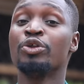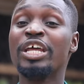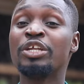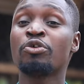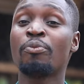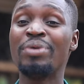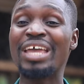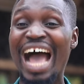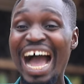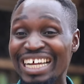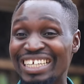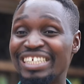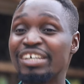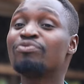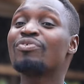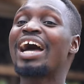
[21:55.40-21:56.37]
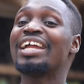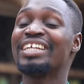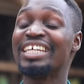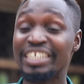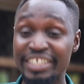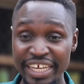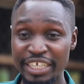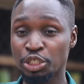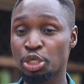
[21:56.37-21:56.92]
You need to be active and
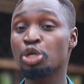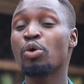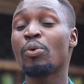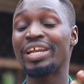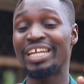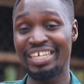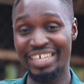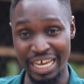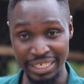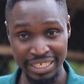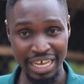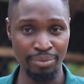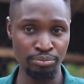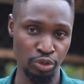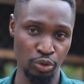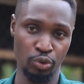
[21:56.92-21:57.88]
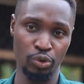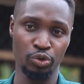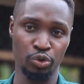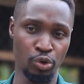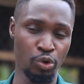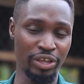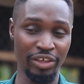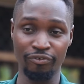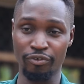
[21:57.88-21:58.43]
intentional when it does come to
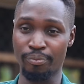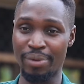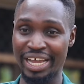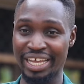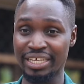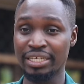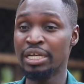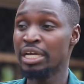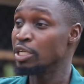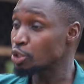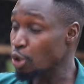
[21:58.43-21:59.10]
looking for market.